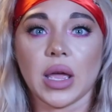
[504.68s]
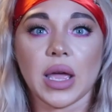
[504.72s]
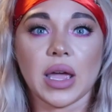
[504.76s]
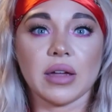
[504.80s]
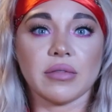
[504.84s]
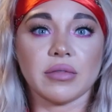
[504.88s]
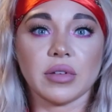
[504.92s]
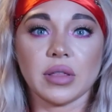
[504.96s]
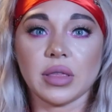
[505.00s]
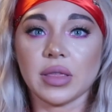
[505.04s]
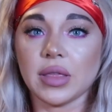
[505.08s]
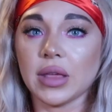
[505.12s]

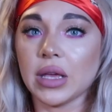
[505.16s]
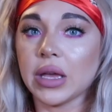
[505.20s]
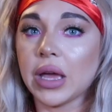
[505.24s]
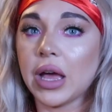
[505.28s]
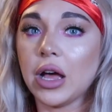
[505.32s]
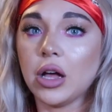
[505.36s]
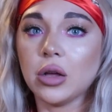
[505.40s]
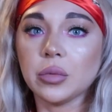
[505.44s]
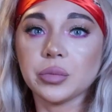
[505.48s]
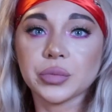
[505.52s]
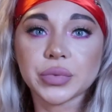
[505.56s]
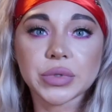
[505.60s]
everything
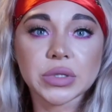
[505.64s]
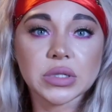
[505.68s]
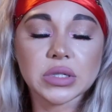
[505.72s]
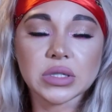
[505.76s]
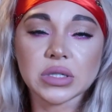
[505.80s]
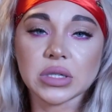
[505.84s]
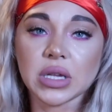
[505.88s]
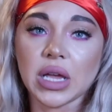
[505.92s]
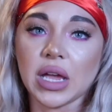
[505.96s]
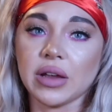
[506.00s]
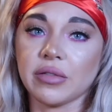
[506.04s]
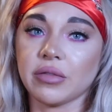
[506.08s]
helps.
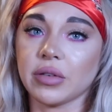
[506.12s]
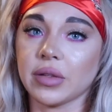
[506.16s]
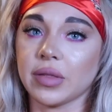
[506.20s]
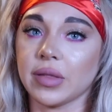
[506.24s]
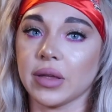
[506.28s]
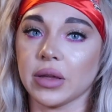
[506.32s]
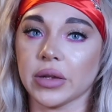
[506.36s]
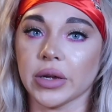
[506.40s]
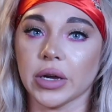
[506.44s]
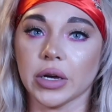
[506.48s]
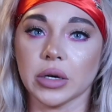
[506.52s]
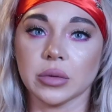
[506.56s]

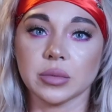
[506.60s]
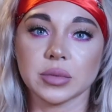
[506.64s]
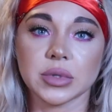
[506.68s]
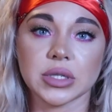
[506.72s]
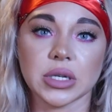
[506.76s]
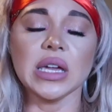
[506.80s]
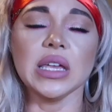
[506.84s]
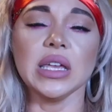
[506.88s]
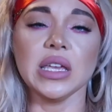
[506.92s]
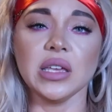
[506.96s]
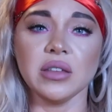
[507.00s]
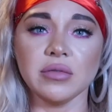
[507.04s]
Everything
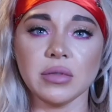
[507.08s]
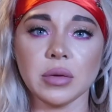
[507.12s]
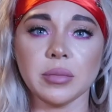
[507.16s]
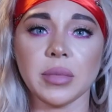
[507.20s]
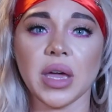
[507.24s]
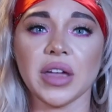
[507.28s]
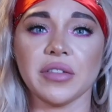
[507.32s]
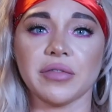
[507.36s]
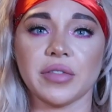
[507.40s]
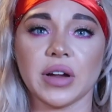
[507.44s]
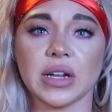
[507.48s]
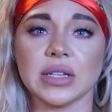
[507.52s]
helps. Even
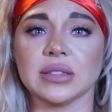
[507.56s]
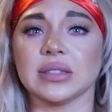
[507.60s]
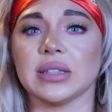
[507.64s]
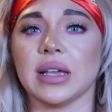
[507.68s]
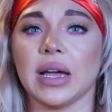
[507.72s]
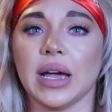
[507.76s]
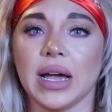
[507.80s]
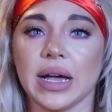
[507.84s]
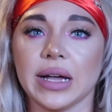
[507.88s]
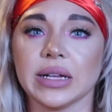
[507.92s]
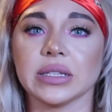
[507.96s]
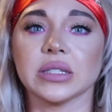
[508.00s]
my friends
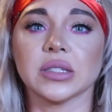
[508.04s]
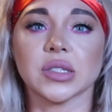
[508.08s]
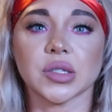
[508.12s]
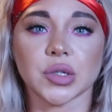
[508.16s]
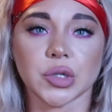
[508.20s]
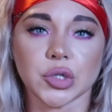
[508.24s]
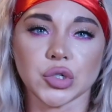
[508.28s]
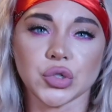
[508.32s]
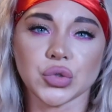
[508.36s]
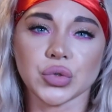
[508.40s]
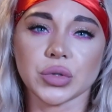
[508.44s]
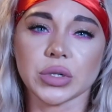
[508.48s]
that had
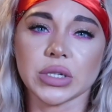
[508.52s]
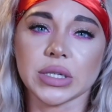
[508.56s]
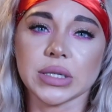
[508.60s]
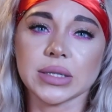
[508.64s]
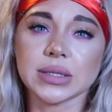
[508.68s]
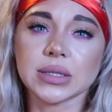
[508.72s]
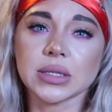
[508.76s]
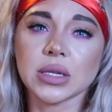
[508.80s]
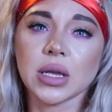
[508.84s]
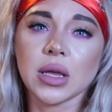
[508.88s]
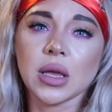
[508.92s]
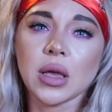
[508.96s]

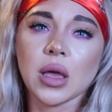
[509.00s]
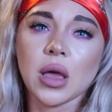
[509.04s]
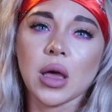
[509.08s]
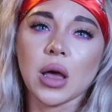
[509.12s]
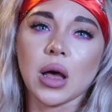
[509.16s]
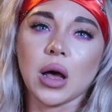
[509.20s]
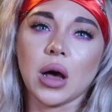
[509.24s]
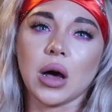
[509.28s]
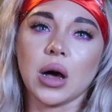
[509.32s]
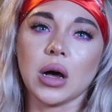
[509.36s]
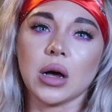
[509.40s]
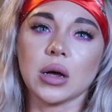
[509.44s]
surgeries,
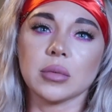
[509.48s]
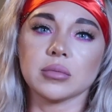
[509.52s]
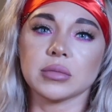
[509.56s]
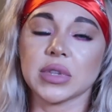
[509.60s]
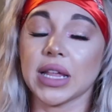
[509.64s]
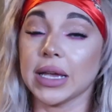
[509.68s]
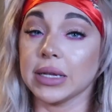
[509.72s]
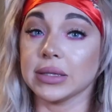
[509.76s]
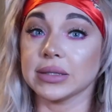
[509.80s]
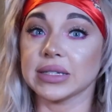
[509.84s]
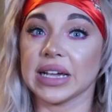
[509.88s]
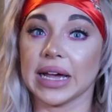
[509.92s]

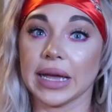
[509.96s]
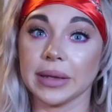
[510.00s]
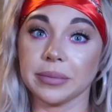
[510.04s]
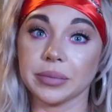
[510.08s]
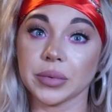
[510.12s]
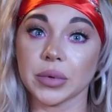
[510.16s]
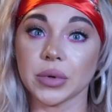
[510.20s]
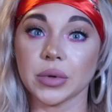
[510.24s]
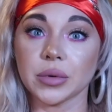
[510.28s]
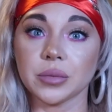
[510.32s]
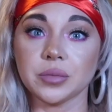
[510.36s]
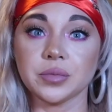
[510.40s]
like
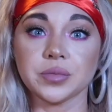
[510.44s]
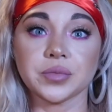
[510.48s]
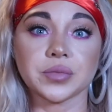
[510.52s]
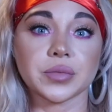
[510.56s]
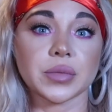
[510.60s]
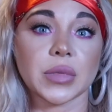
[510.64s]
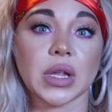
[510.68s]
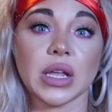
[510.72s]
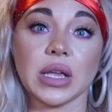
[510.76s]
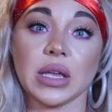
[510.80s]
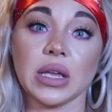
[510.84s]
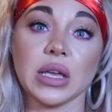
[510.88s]
Typo,
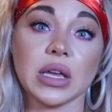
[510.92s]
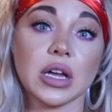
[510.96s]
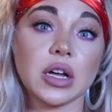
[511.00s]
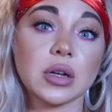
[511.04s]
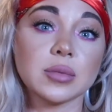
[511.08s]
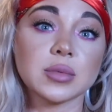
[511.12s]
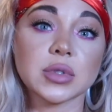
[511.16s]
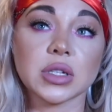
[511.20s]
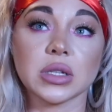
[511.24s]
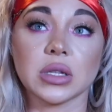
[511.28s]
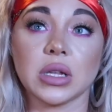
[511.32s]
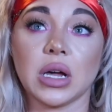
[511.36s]
he
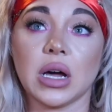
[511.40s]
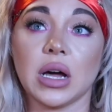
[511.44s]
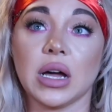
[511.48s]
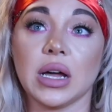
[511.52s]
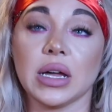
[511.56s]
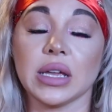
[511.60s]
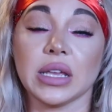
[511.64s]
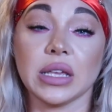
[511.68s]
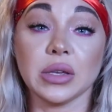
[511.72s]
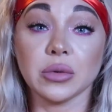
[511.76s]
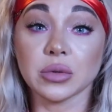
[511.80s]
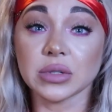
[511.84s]
helped a
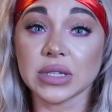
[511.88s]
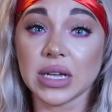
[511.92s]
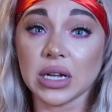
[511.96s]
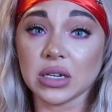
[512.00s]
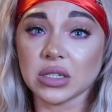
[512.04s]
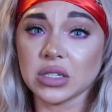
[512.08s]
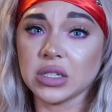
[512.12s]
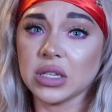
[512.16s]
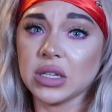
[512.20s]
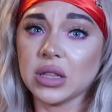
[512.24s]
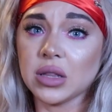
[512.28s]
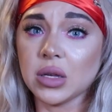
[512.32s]
lot. He was
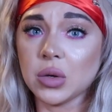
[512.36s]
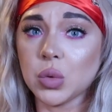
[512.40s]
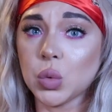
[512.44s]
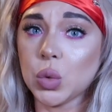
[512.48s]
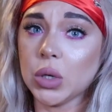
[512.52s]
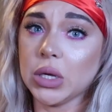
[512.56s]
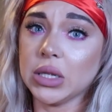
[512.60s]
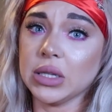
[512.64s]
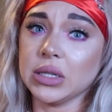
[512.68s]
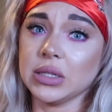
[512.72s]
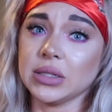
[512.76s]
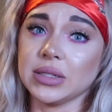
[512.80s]
actually the
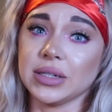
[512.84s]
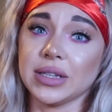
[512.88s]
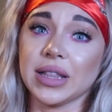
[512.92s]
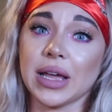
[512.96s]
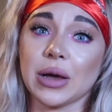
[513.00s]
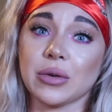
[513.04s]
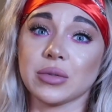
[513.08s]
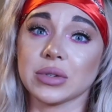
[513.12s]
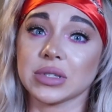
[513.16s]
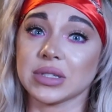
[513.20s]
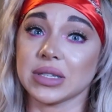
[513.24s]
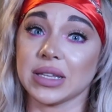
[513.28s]
one
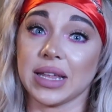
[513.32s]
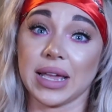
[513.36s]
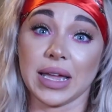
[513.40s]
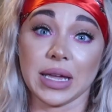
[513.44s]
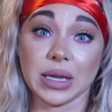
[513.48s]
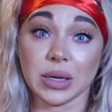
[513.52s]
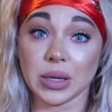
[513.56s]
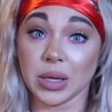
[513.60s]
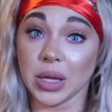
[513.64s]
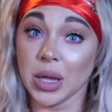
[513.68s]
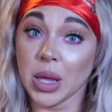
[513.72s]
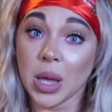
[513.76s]
that was like,